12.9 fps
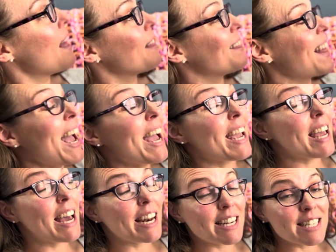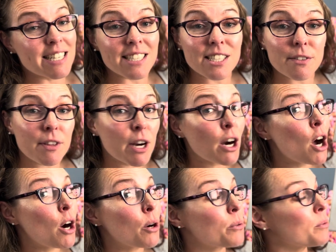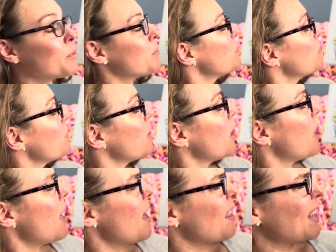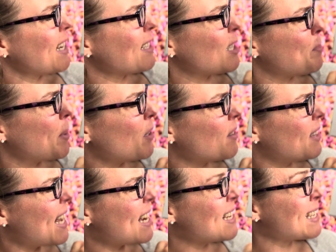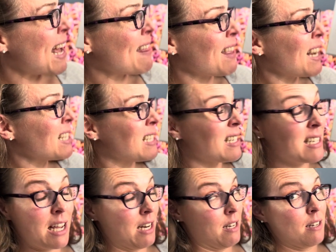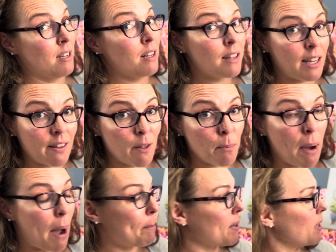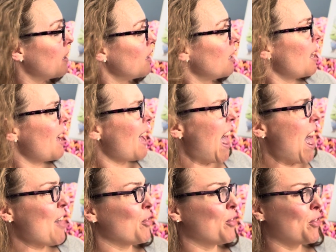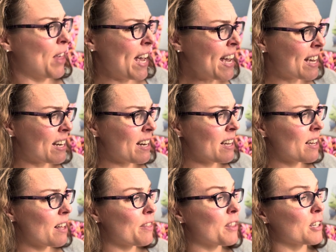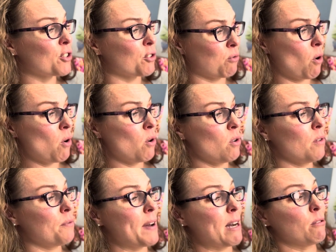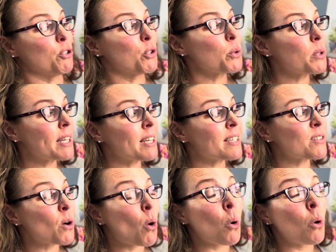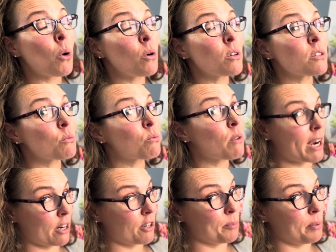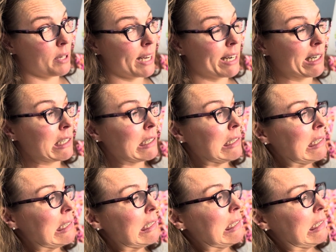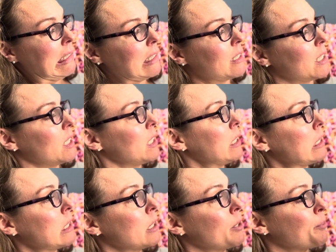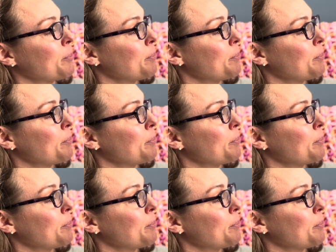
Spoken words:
They had ideas of their own. They spilled things and they didn't clean them up. And then the troll found Julia's old record player. Uh-oh.